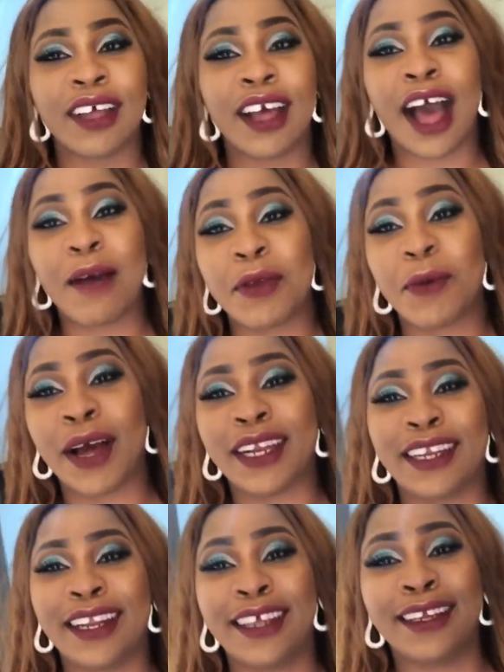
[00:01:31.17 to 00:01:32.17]
Happy wed
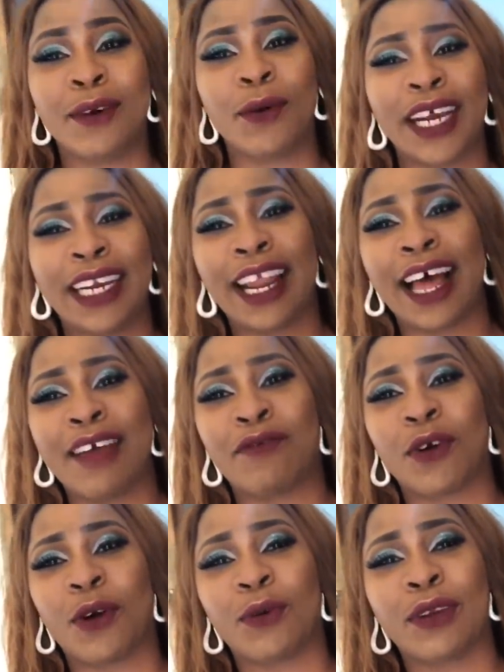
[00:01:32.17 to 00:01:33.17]
life
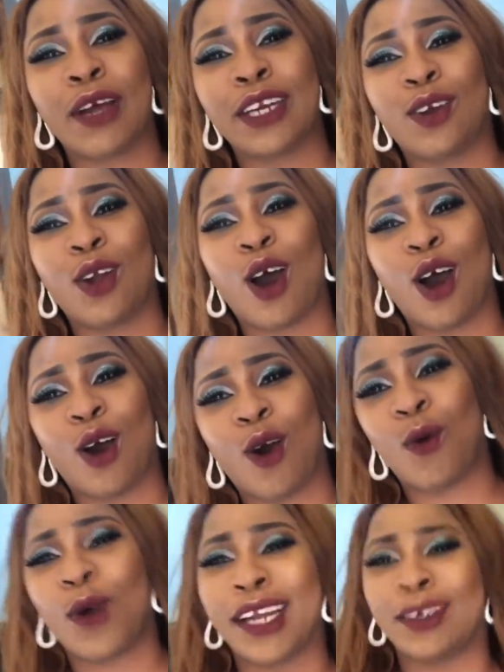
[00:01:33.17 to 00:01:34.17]
or wedlock
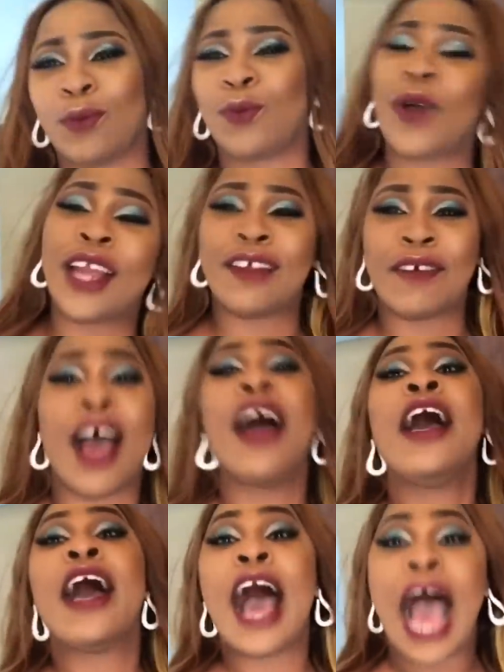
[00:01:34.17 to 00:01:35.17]
or whatever.
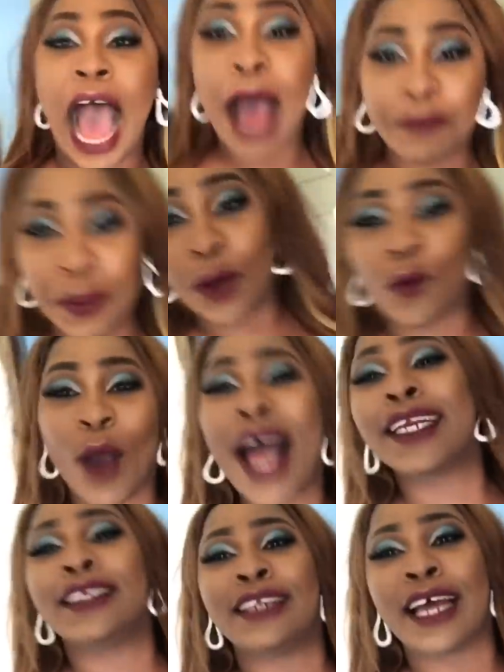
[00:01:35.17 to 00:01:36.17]
Happy
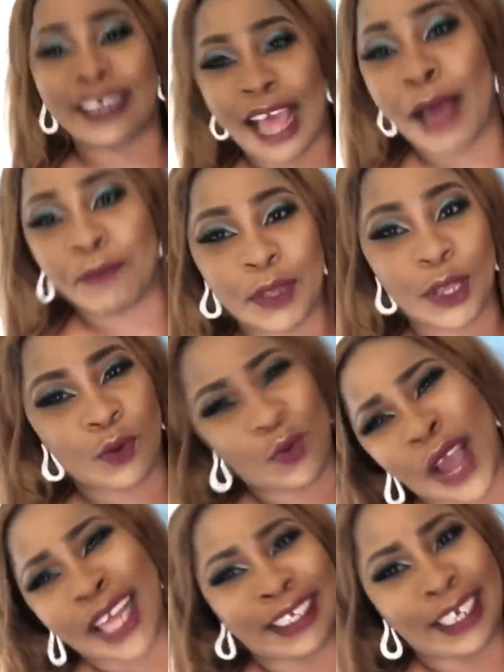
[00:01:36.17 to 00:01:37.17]
wedding and happy
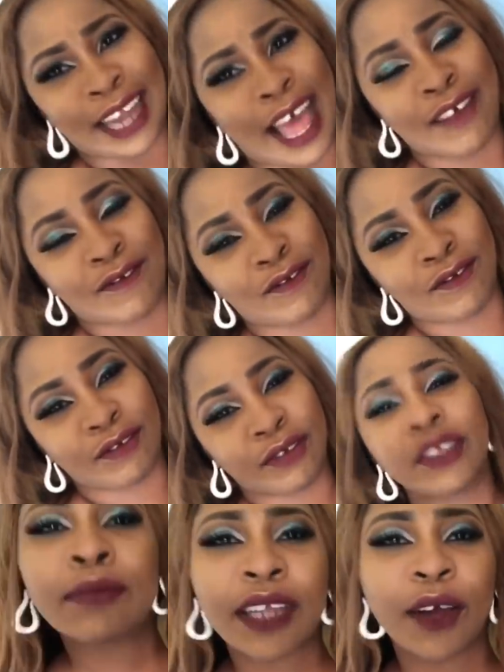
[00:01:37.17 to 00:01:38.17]
wed life.
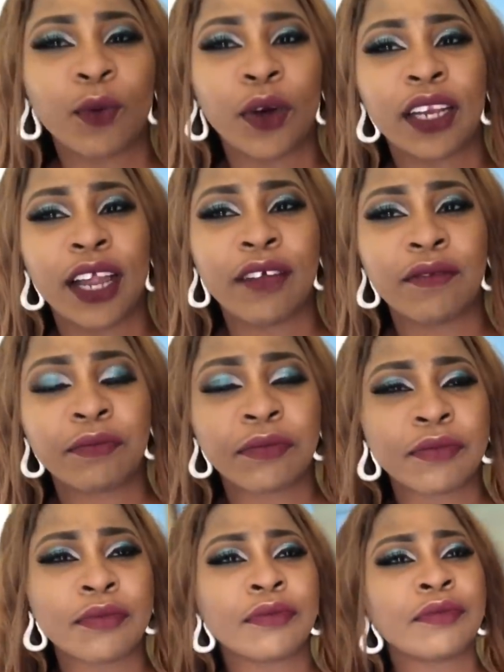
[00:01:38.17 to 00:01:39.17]
This is like wed life.
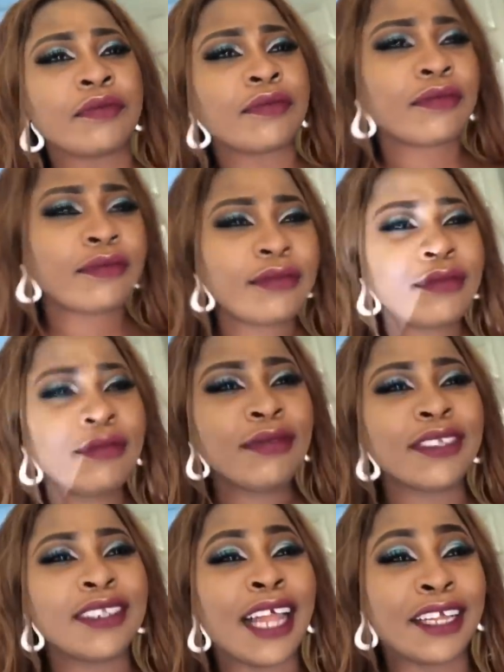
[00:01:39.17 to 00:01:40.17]

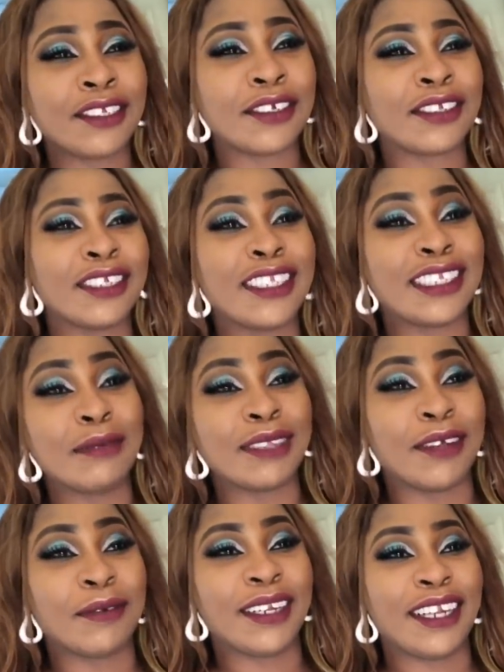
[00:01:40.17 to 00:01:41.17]
Like seriously, it seems
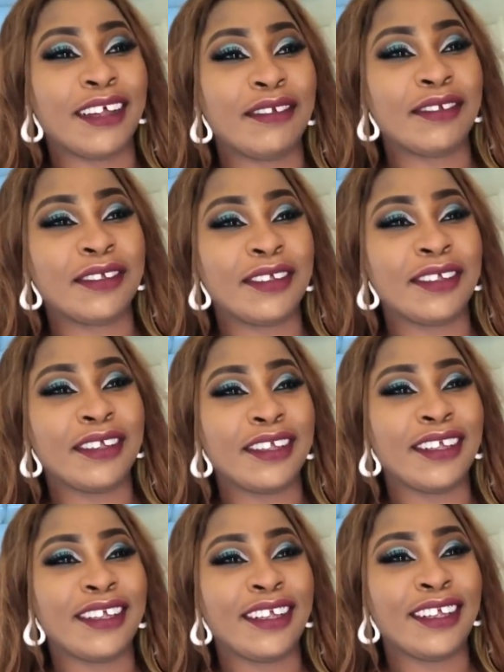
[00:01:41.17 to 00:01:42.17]
like wed life.
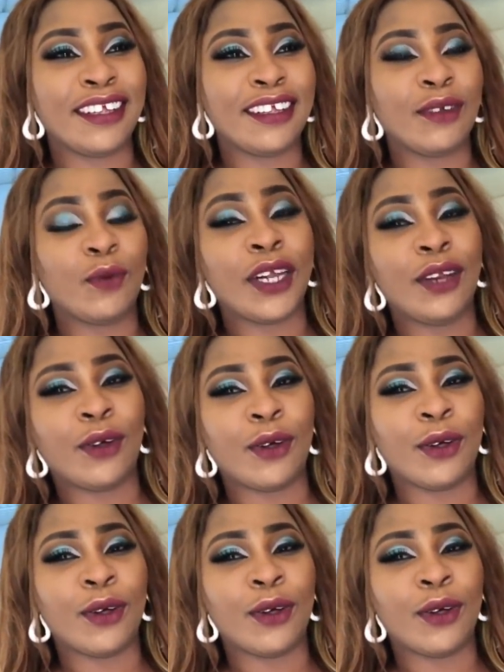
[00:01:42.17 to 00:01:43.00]
Wedlock.